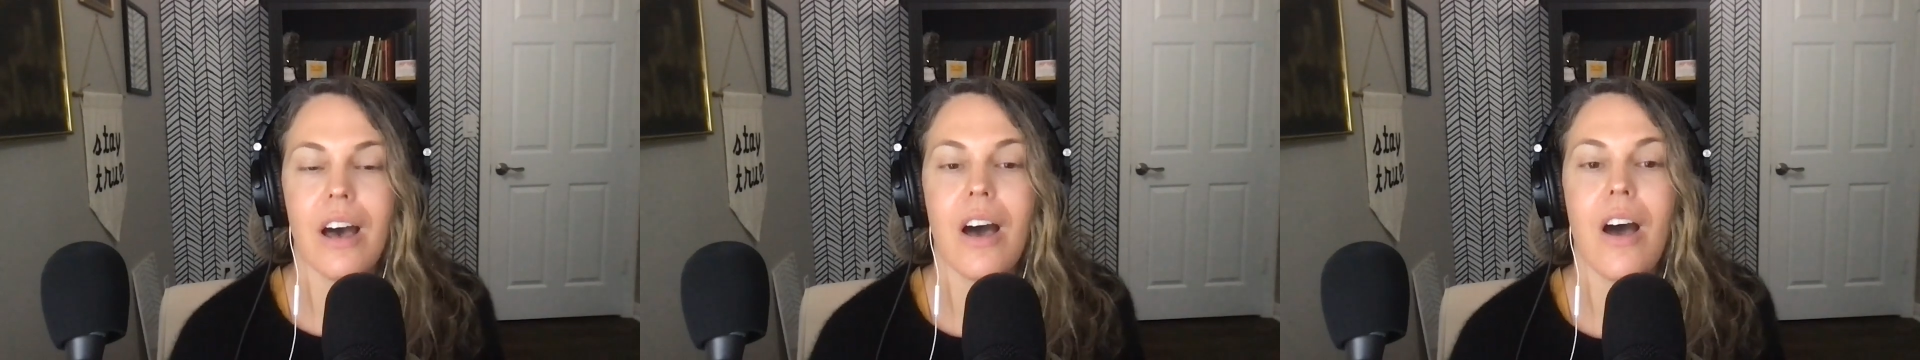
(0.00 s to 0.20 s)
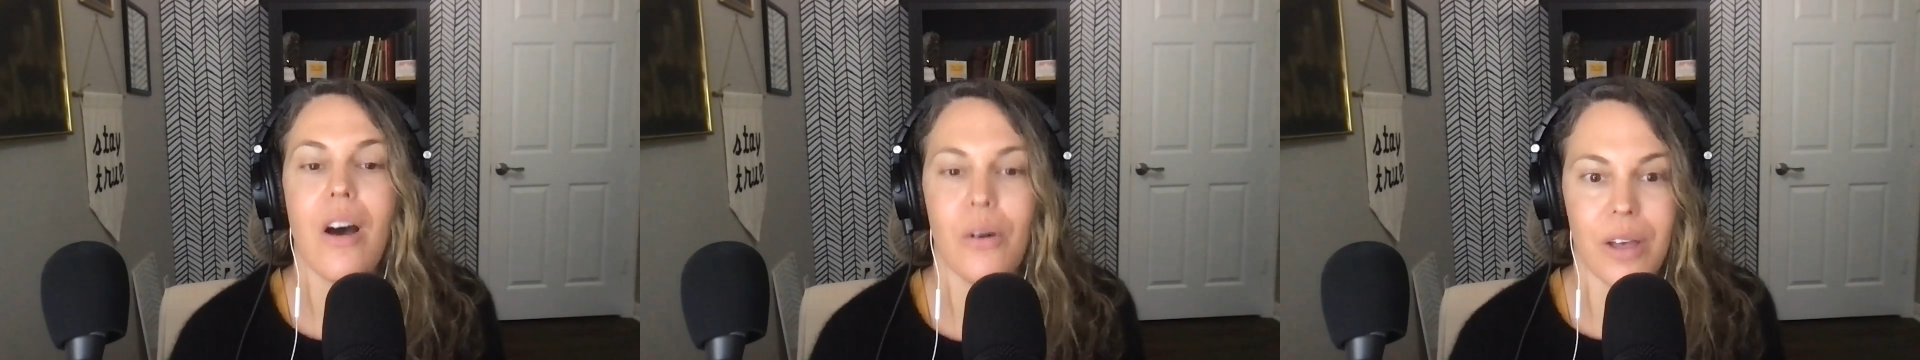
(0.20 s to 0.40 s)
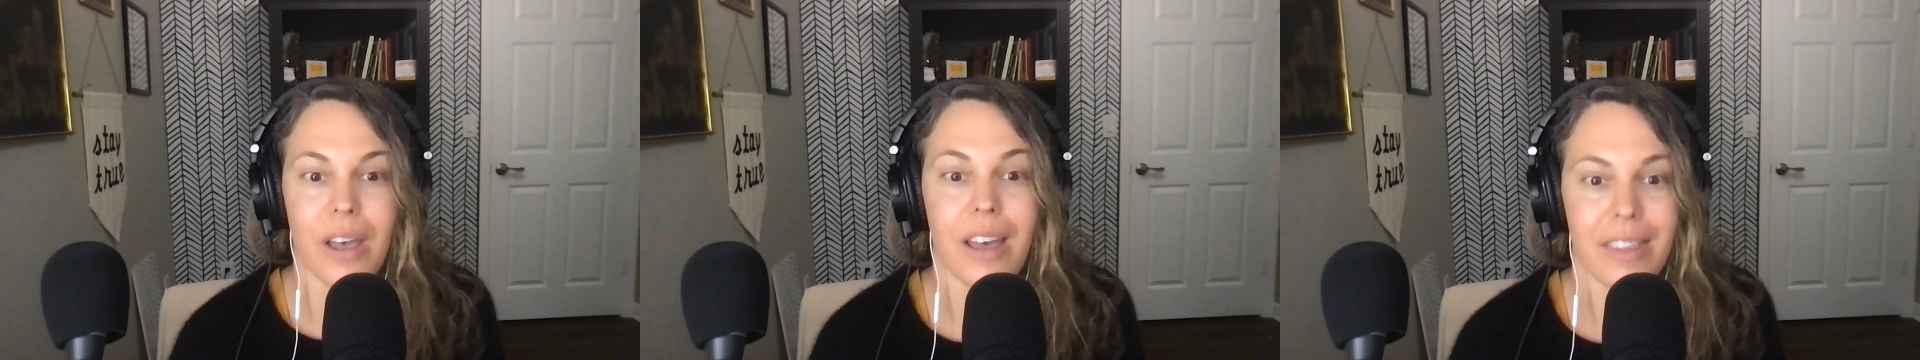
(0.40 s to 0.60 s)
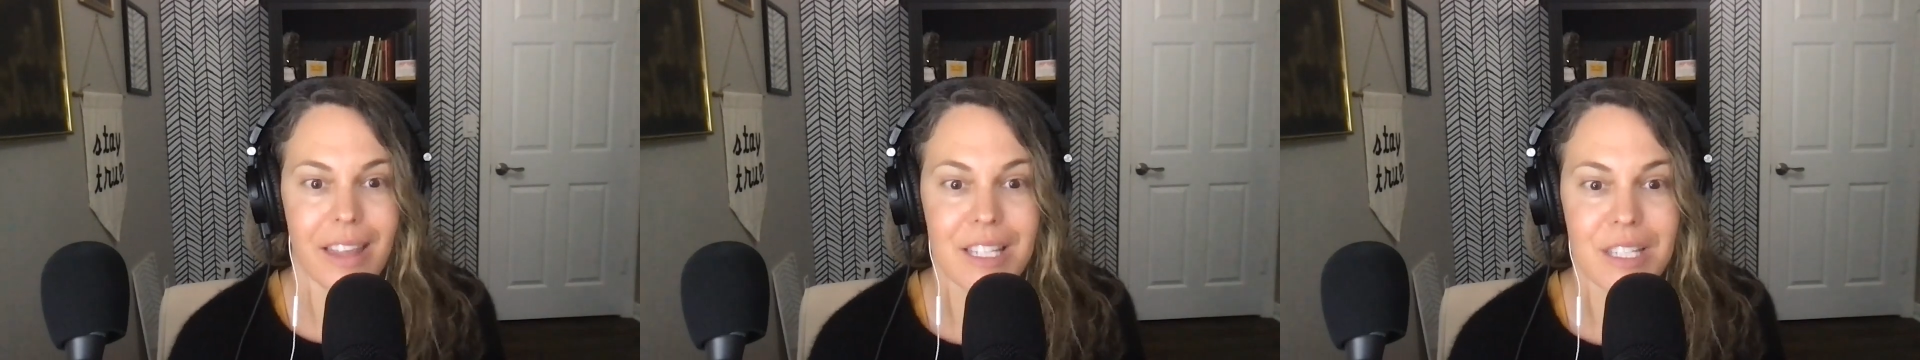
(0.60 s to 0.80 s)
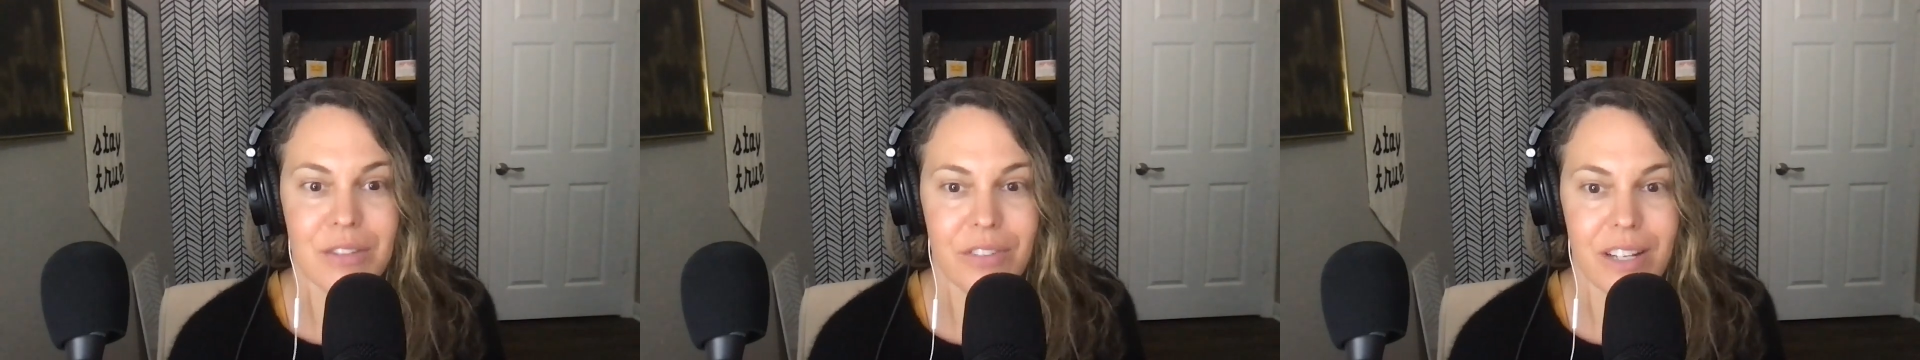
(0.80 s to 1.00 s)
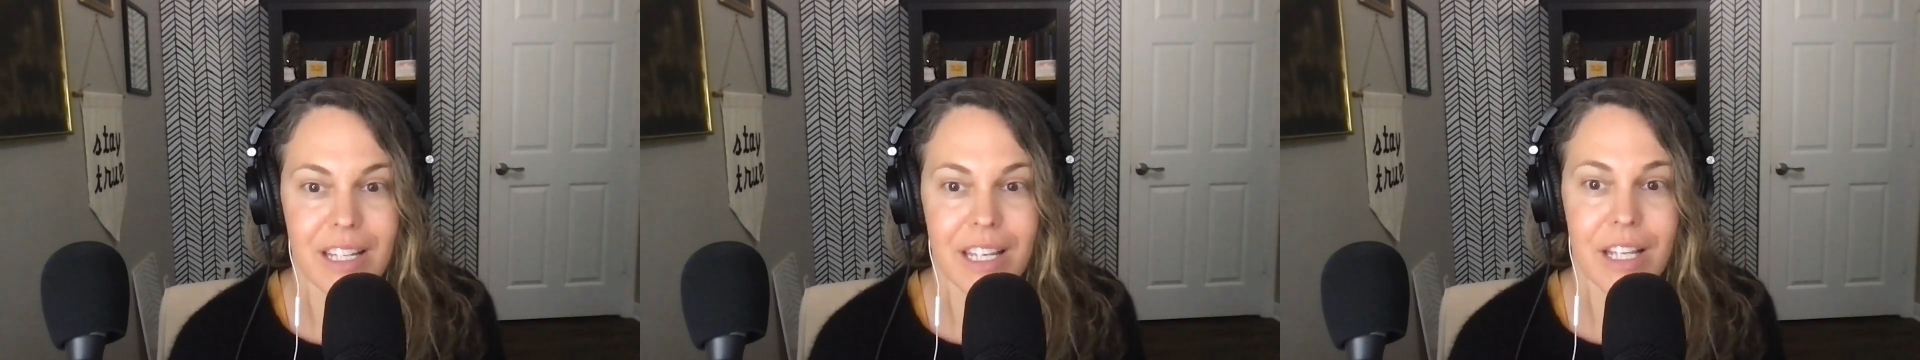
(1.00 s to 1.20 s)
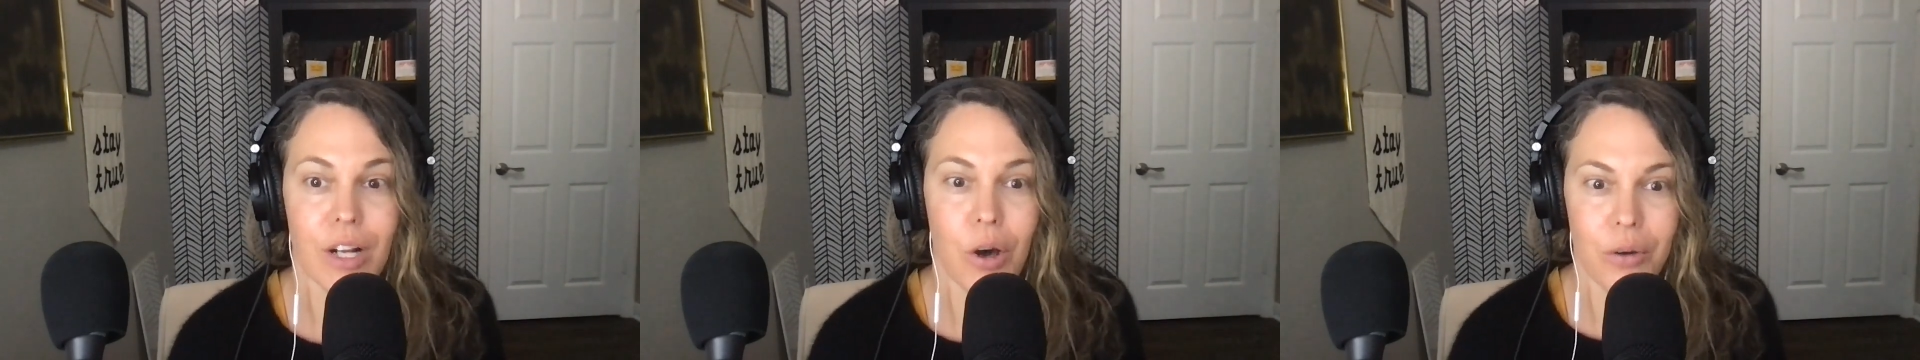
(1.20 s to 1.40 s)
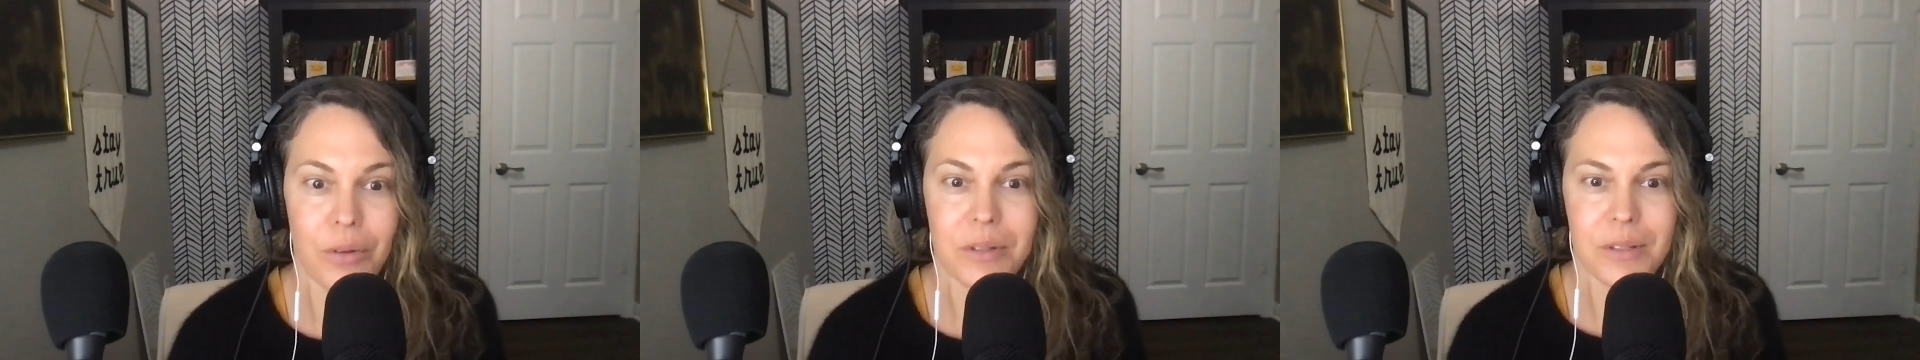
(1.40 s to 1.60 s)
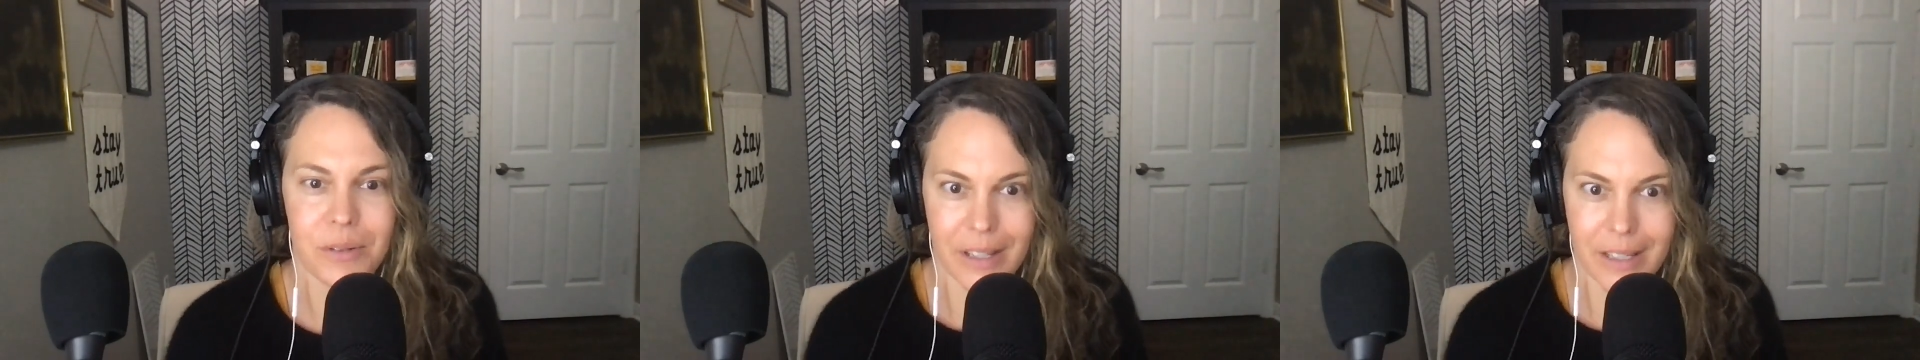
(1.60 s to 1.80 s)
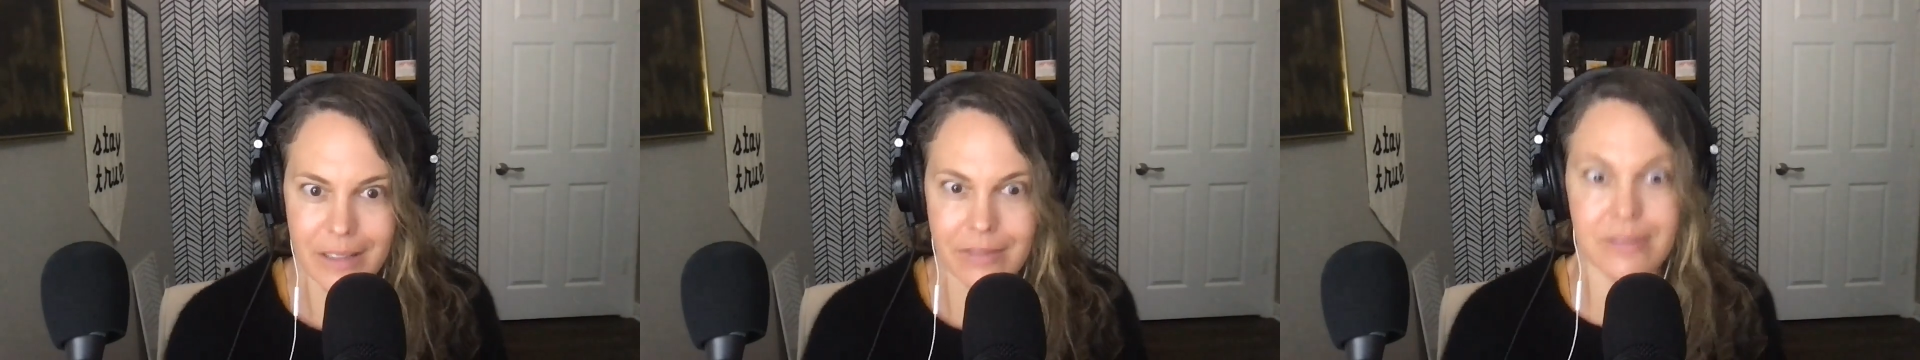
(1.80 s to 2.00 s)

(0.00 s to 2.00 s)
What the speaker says: okay, that's fitting, and also like